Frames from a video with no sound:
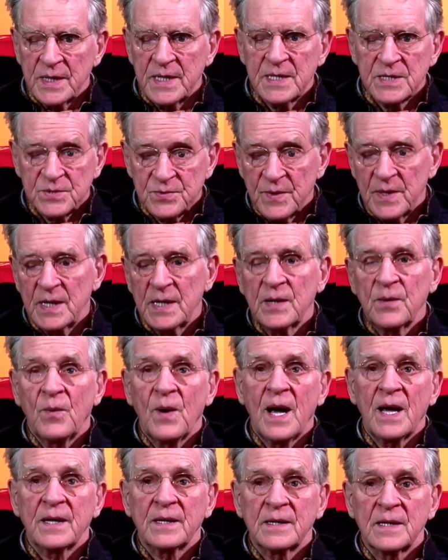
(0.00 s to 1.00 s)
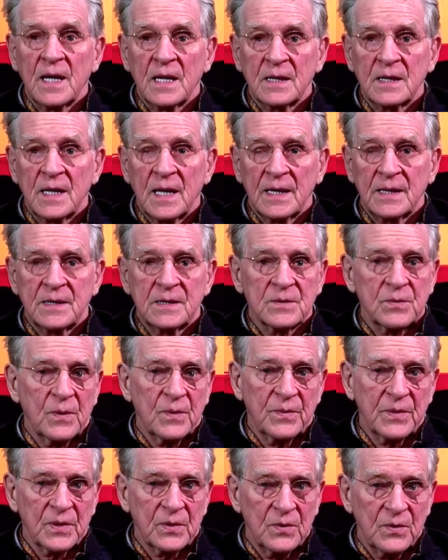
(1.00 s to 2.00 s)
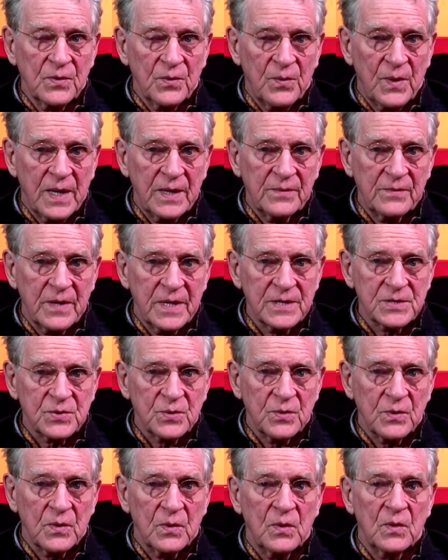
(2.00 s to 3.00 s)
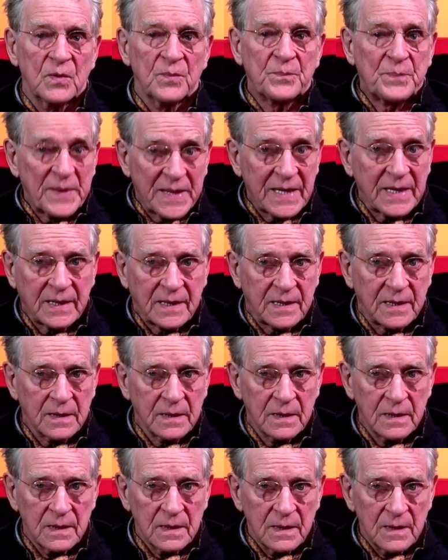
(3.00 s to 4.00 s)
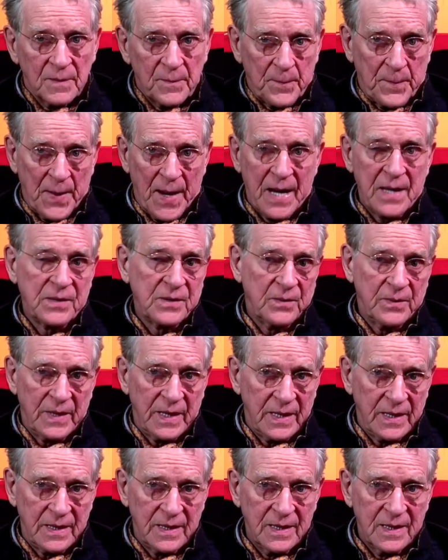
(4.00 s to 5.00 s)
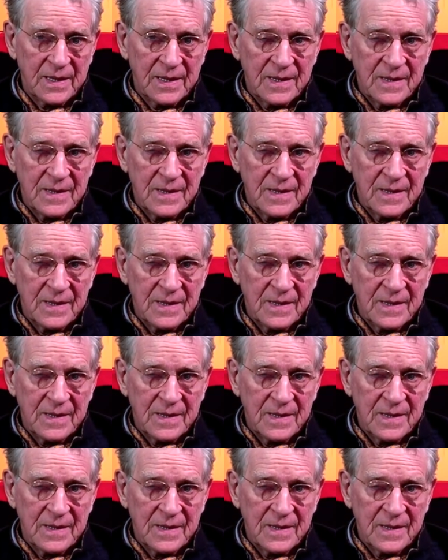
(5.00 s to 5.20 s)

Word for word: He's really white, not like the, what we call the white race, who are all pink, by the way.